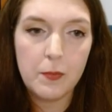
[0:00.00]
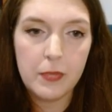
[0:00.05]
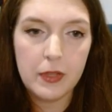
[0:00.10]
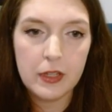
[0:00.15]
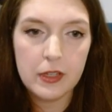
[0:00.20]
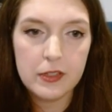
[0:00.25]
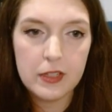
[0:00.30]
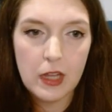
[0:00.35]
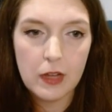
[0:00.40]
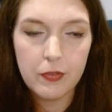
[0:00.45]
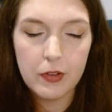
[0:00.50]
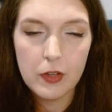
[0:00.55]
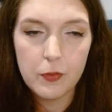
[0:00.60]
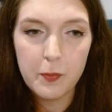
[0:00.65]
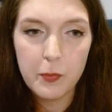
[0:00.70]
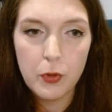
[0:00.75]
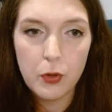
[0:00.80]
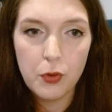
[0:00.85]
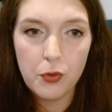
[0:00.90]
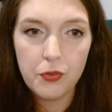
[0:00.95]
Because every
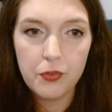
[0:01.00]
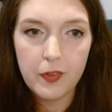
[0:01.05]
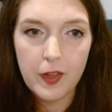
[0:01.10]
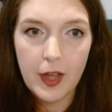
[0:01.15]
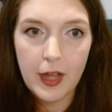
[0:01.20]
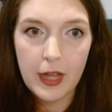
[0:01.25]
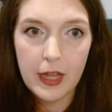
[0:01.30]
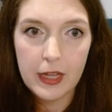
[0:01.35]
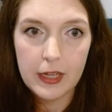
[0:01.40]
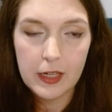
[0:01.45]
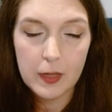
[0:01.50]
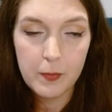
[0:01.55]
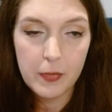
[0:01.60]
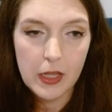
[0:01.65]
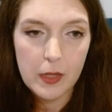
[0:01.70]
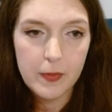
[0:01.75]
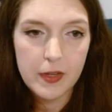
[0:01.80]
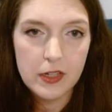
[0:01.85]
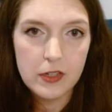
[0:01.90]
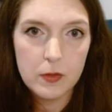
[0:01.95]
move I am
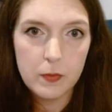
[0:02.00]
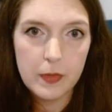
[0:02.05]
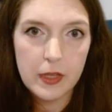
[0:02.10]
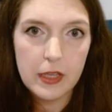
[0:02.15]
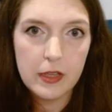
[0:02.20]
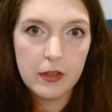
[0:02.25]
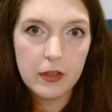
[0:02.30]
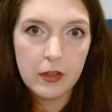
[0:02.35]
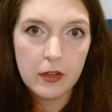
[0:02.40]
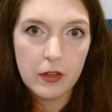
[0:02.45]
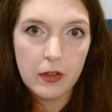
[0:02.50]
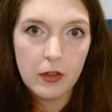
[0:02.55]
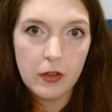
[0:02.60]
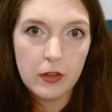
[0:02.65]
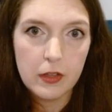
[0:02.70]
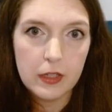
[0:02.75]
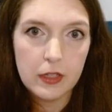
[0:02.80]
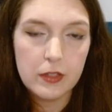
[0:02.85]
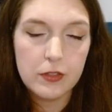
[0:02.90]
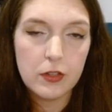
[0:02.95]
aiming to make
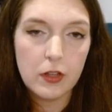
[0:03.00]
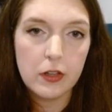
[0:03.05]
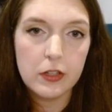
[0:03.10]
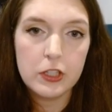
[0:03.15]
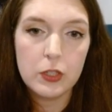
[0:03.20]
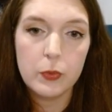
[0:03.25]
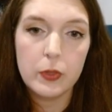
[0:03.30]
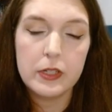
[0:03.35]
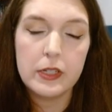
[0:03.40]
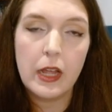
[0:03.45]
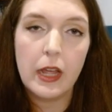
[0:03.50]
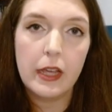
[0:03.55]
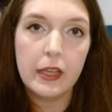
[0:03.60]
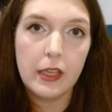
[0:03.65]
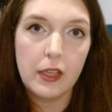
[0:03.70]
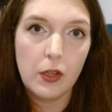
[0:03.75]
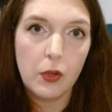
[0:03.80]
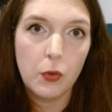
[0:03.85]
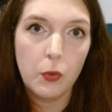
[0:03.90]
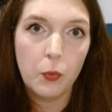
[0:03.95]
is also
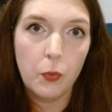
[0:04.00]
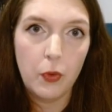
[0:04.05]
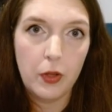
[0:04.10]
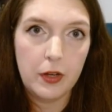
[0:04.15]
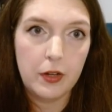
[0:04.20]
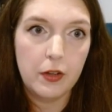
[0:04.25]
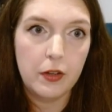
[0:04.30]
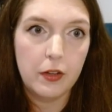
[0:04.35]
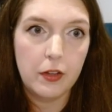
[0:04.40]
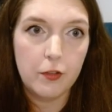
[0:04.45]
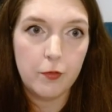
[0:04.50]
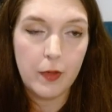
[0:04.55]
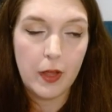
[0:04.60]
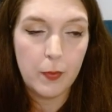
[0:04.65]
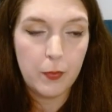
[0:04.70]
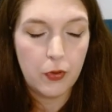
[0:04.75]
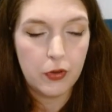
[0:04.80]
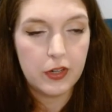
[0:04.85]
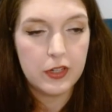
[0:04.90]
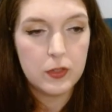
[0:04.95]
attacking one of my
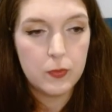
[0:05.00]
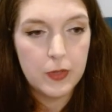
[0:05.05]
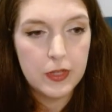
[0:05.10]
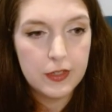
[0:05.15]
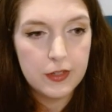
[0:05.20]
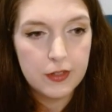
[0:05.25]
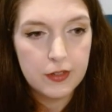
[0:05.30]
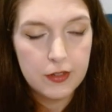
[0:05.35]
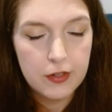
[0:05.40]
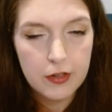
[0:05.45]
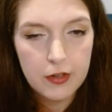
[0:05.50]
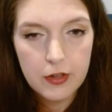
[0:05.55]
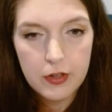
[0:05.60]
opponent's pieces.